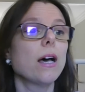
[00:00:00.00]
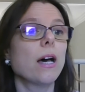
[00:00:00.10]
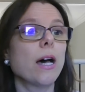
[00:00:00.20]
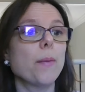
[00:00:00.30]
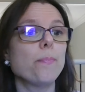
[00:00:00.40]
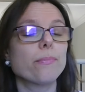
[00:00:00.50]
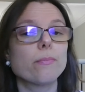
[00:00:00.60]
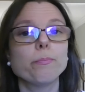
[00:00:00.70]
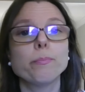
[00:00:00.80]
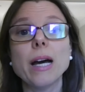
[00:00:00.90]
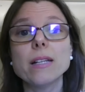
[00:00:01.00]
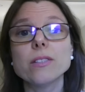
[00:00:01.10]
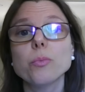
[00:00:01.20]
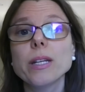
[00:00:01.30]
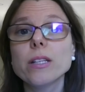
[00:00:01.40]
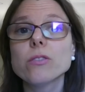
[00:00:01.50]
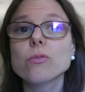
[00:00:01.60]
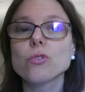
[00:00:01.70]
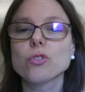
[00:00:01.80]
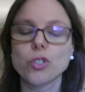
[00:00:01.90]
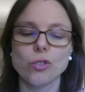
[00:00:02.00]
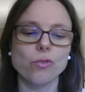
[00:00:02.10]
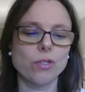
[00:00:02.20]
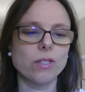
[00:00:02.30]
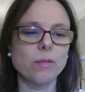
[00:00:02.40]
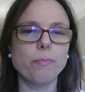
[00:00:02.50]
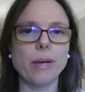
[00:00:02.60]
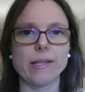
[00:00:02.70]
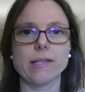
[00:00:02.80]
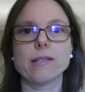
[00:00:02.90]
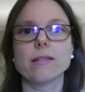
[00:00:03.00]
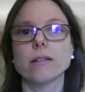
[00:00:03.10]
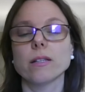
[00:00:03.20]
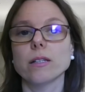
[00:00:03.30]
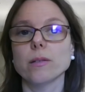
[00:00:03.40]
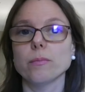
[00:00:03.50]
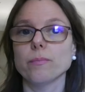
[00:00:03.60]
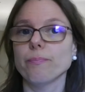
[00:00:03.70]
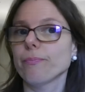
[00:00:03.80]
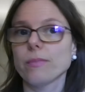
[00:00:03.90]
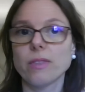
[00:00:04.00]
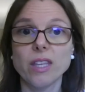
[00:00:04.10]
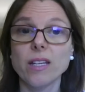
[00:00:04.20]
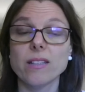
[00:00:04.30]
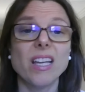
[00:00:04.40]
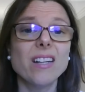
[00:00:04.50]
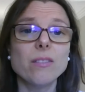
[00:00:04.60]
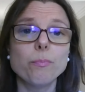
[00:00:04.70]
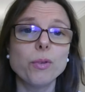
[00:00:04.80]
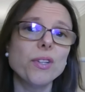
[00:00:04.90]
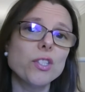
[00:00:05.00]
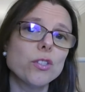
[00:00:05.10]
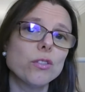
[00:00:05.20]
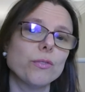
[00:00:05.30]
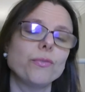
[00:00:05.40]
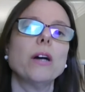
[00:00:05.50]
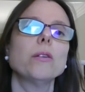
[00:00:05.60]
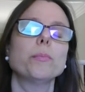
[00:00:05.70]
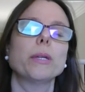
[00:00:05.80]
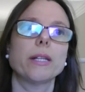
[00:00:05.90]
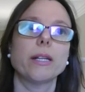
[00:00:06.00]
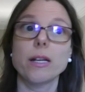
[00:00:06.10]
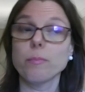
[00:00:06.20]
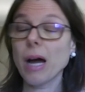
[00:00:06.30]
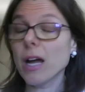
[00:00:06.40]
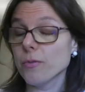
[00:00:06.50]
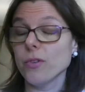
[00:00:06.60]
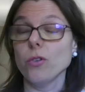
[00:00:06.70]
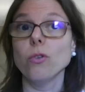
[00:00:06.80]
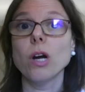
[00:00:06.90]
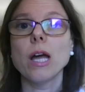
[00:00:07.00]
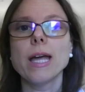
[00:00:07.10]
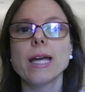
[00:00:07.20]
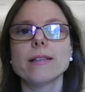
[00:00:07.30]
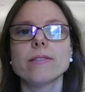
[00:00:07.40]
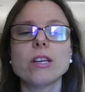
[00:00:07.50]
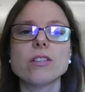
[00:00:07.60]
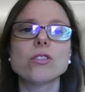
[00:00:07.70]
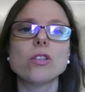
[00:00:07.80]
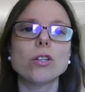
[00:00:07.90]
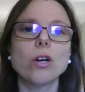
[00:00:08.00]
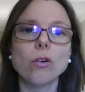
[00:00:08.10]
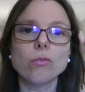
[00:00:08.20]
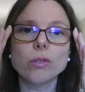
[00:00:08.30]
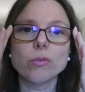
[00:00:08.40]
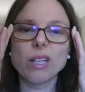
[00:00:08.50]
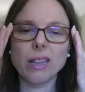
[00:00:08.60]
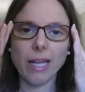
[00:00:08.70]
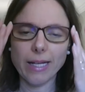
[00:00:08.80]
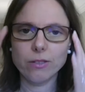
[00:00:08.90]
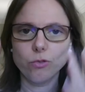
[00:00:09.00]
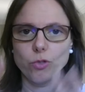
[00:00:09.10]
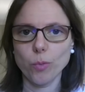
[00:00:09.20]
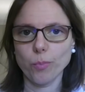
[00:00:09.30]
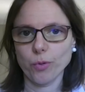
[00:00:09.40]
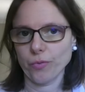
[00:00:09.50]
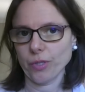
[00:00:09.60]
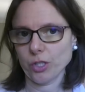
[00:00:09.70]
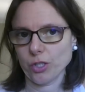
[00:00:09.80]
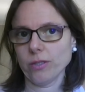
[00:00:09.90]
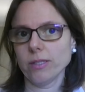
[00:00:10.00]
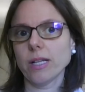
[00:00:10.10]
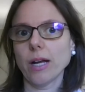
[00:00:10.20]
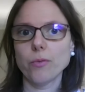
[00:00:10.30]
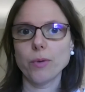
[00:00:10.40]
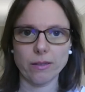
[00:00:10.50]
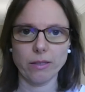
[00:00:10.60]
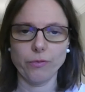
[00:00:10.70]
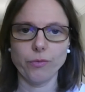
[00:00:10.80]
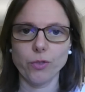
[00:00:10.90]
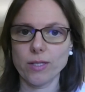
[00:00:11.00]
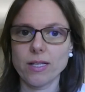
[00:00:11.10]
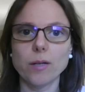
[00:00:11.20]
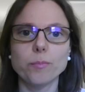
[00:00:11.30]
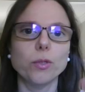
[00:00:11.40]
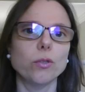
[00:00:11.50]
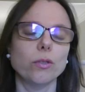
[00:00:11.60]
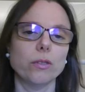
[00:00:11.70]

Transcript: Um, but we need to choose the best uh, things. And professional development, and in my view, does not only relate to your profession directly. For example,